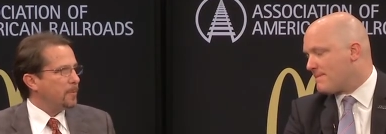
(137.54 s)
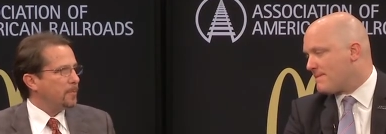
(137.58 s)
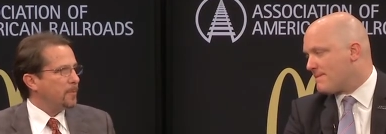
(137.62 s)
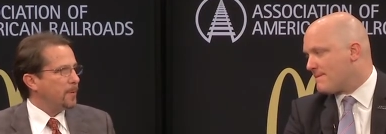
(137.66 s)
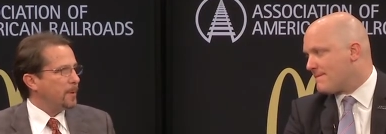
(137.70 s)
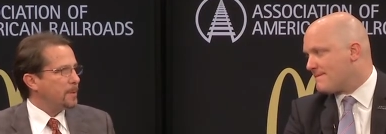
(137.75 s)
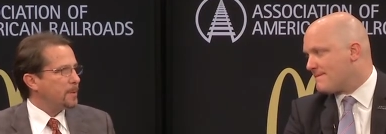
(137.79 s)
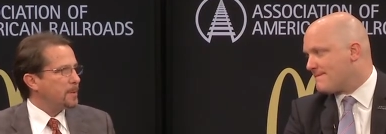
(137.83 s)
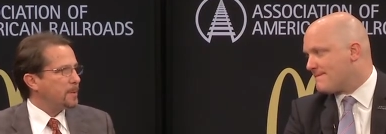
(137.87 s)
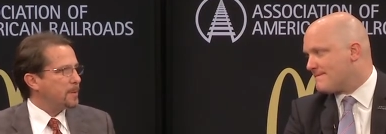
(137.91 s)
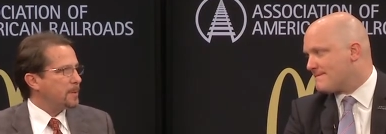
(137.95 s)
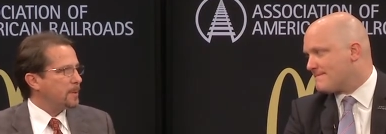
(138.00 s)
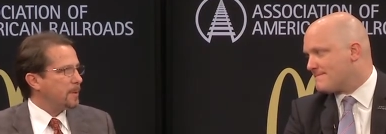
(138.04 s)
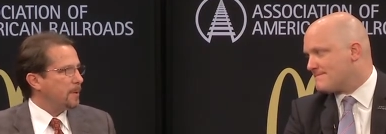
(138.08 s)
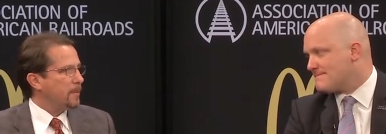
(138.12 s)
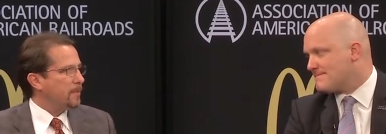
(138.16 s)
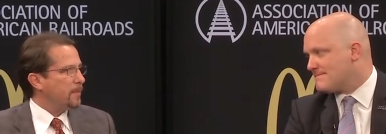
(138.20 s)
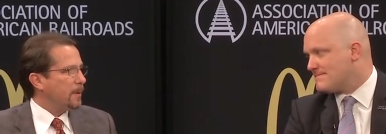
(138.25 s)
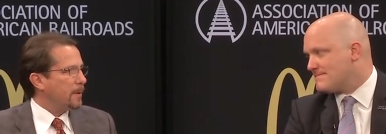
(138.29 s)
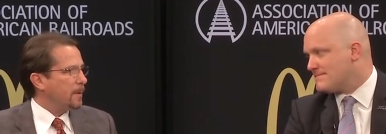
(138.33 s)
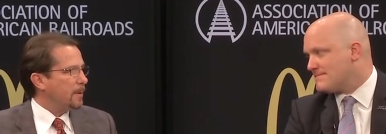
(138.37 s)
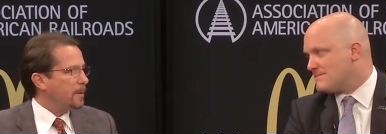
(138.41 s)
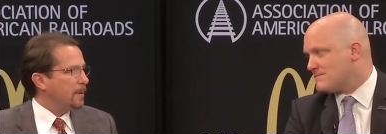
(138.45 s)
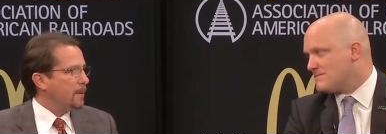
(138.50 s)
Speaker 1: of Defense is
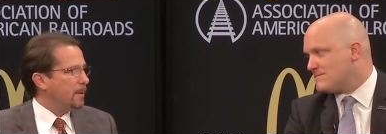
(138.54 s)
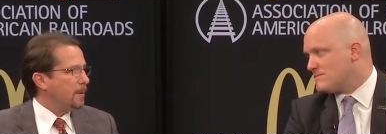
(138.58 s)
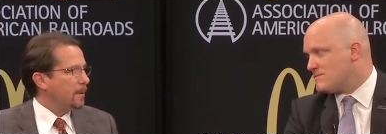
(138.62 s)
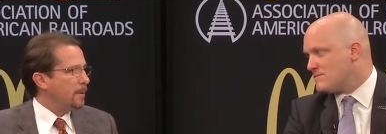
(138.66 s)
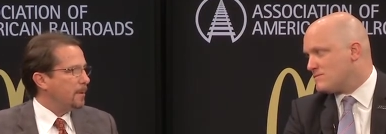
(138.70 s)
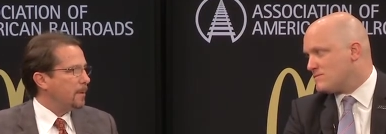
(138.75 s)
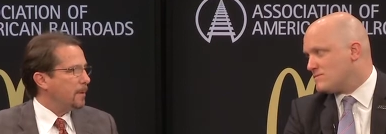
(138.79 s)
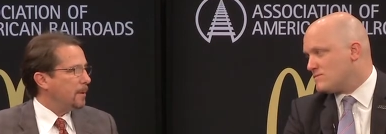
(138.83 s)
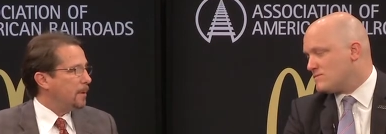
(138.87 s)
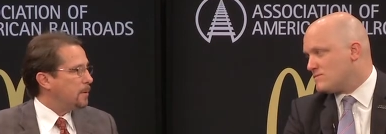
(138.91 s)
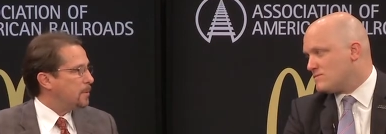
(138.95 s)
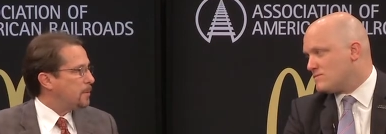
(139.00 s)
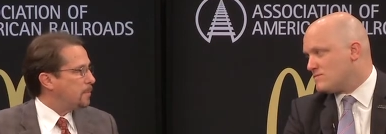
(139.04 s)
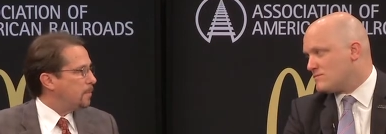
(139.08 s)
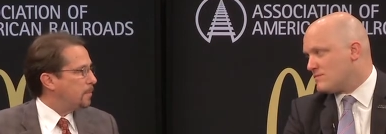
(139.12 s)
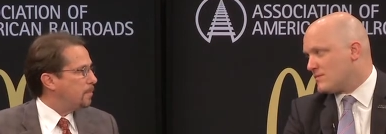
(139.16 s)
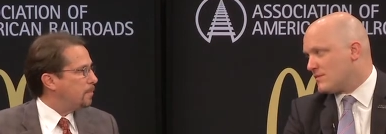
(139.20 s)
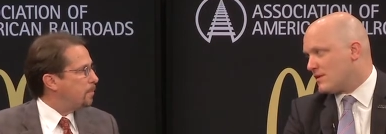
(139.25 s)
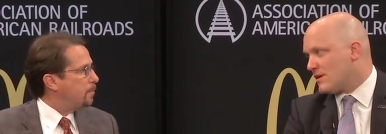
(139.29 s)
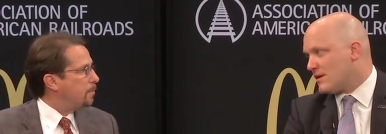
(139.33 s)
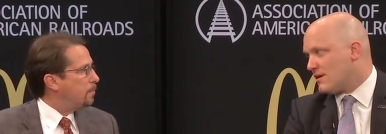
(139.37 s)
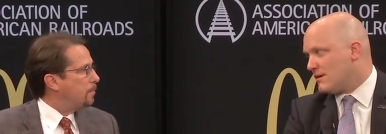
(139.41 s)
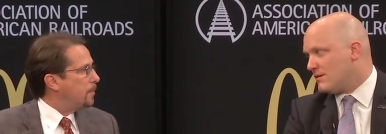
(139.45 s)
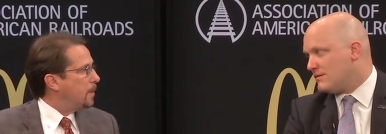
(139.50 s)
giving its
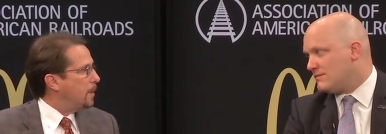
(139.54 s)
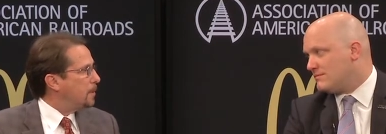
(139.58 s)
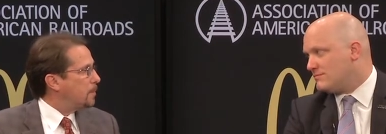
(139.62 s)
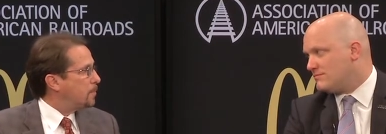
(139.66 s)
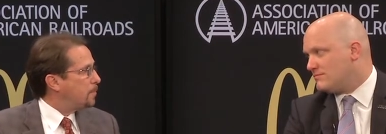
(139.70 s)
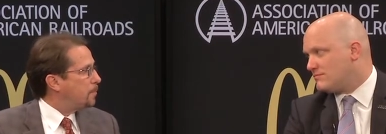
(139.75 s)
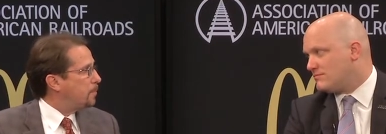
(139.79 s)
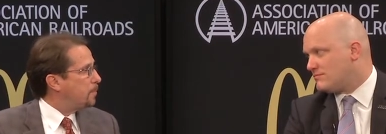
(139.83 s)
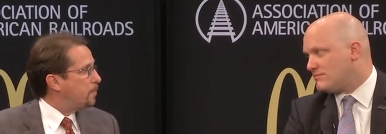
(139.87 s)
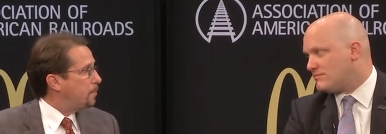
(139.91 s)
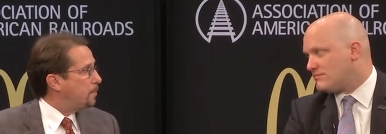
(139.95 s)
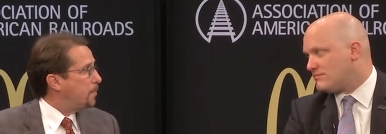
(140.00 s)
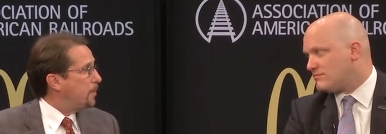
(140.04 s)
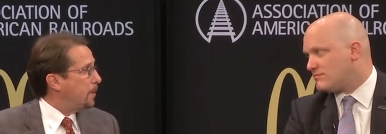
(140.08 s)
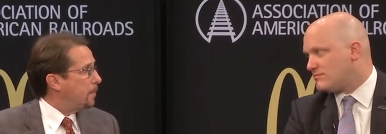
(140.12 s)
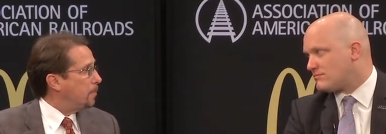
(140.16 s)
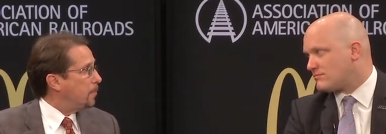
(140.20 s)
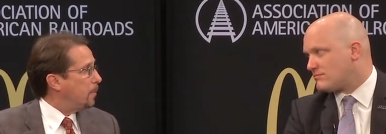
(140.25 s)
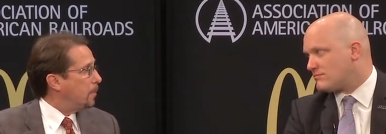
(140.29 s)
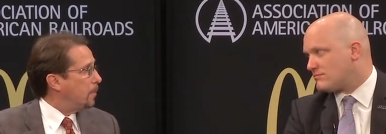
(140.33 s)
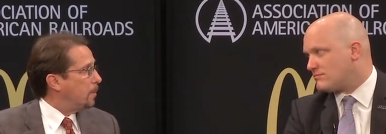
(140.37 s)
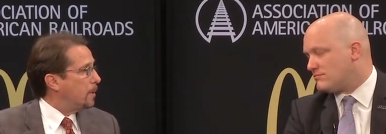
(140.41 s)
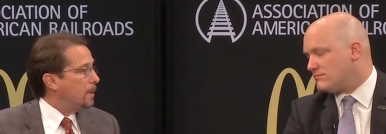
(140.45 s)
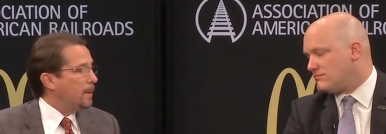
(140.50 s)
its
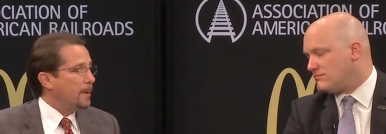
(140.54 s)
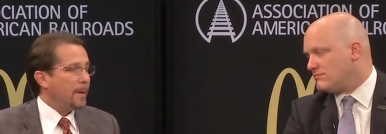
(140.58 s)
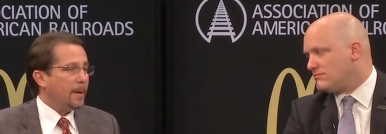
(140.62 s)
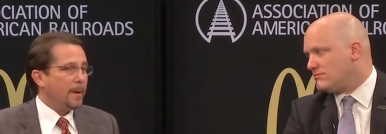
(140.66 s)
people?